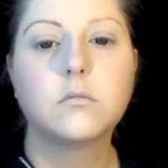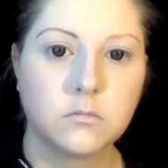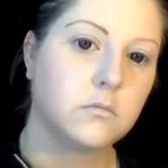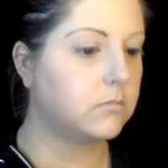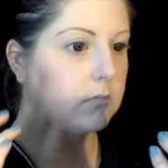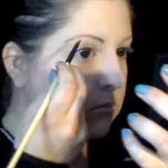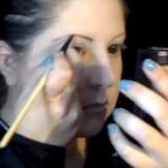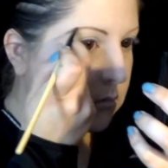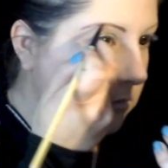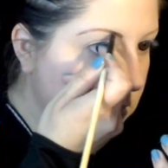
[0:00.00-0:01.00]
with Tan So
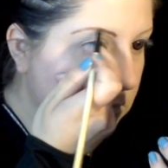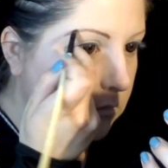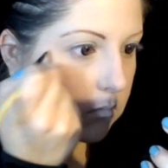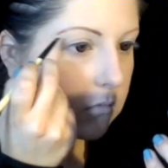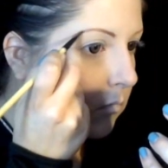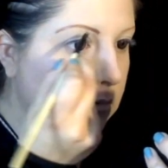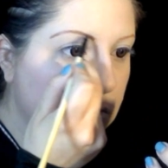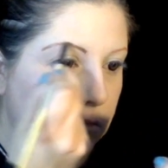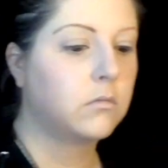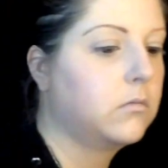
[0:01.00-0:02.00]
Fine from
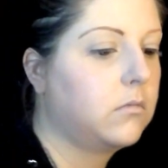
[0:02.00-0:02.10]
the